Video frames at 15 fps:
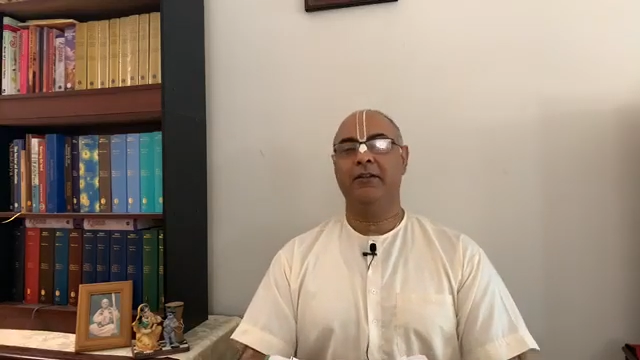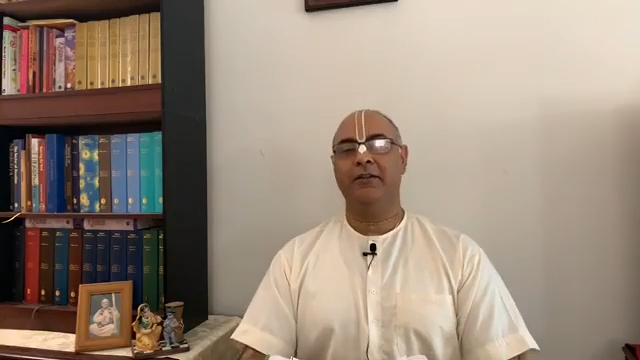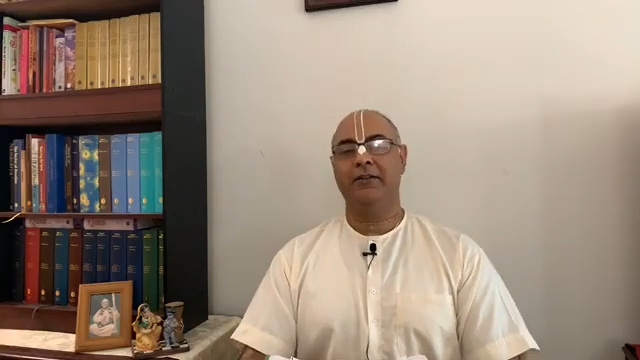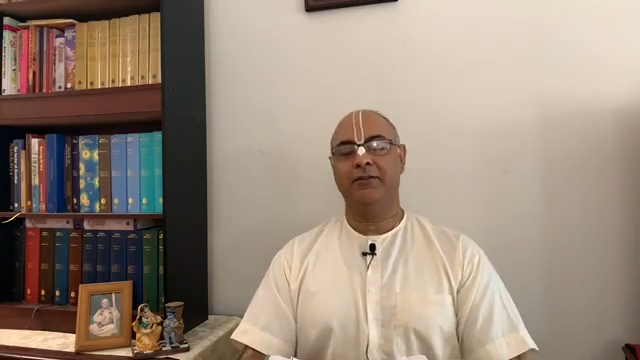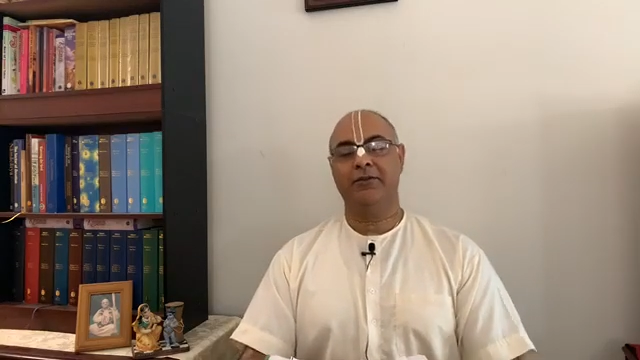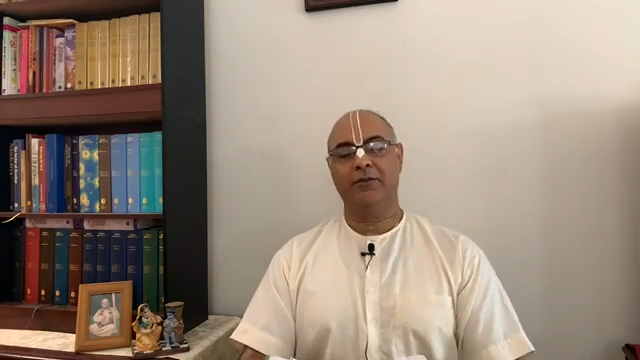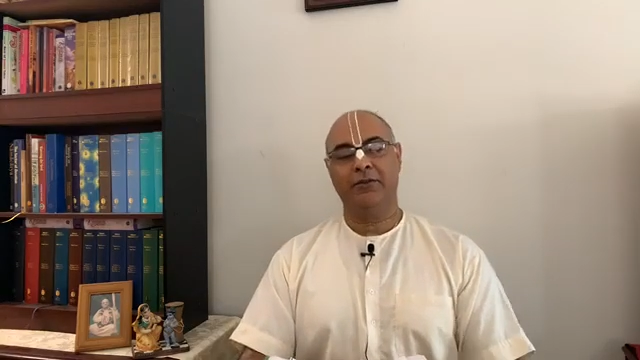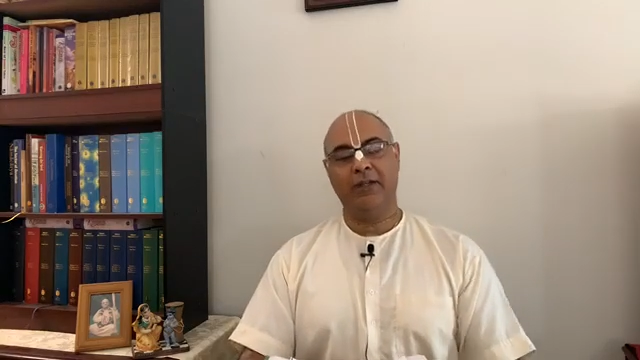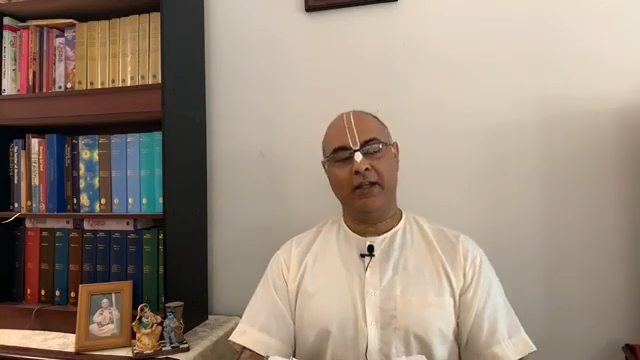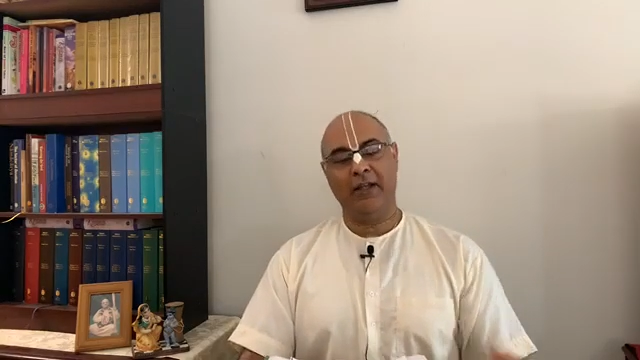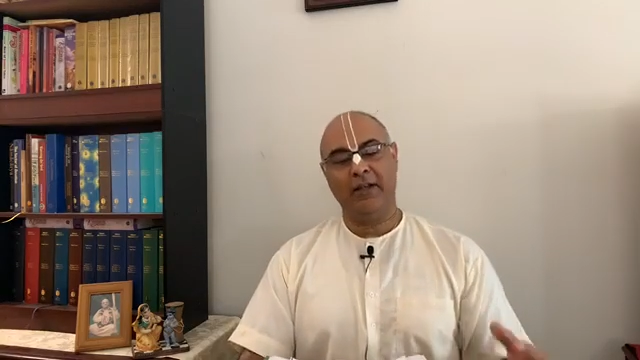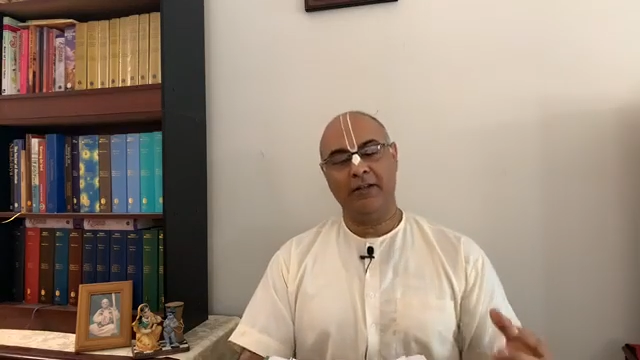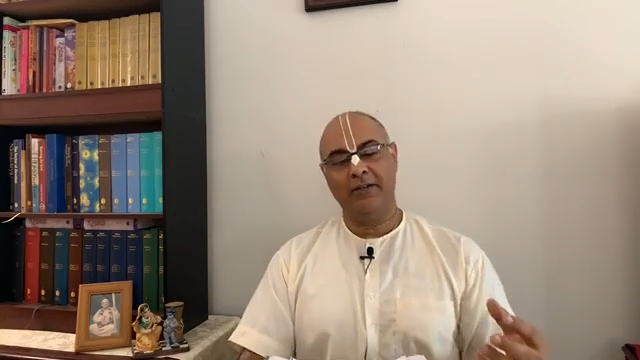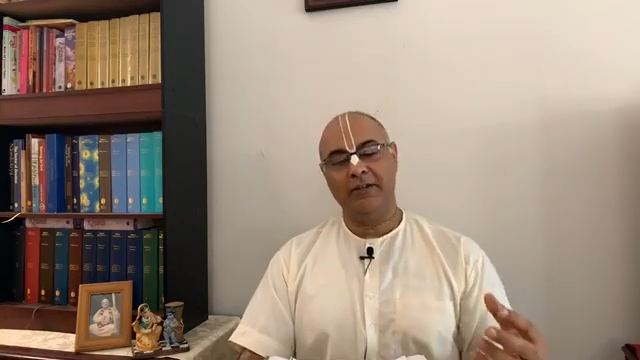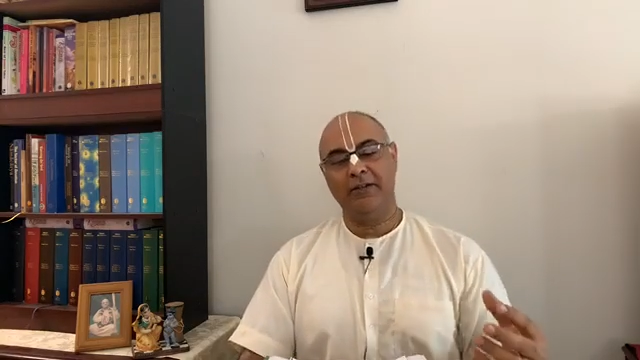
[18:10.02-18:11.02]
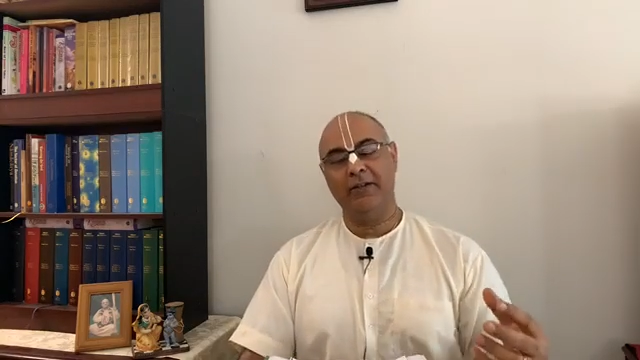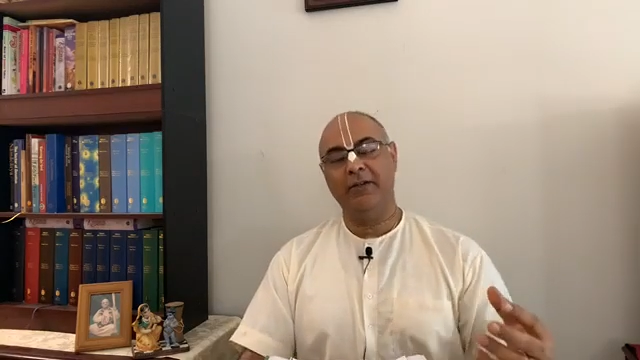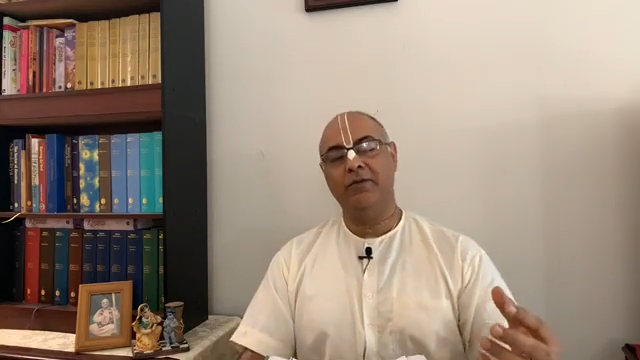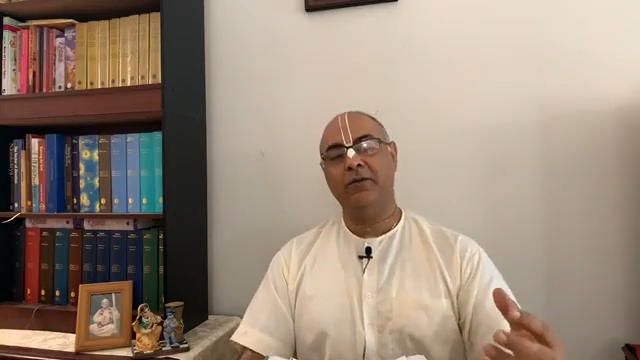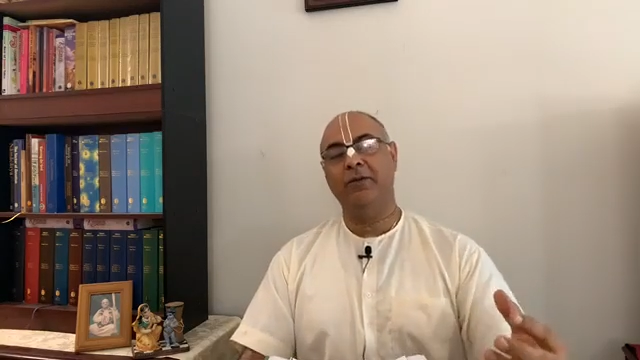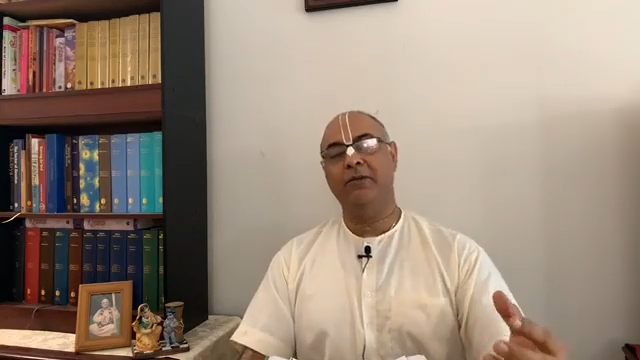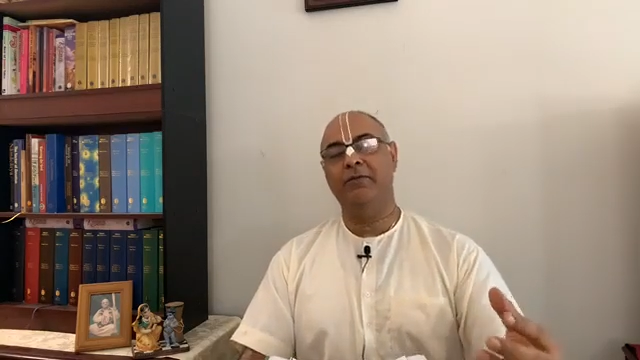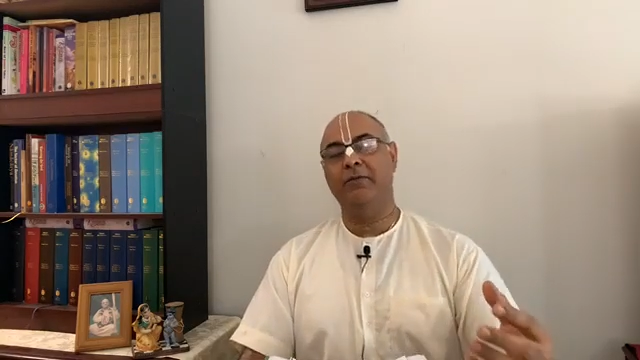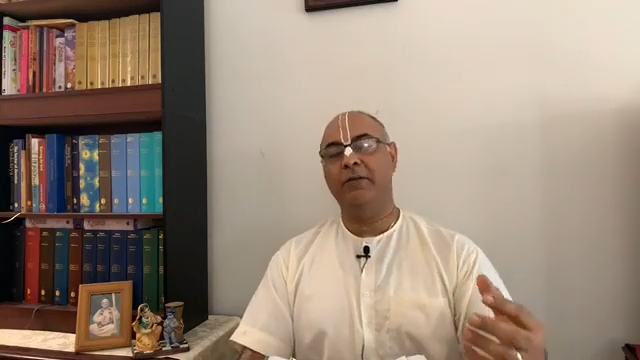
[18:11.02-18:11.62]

so that she would,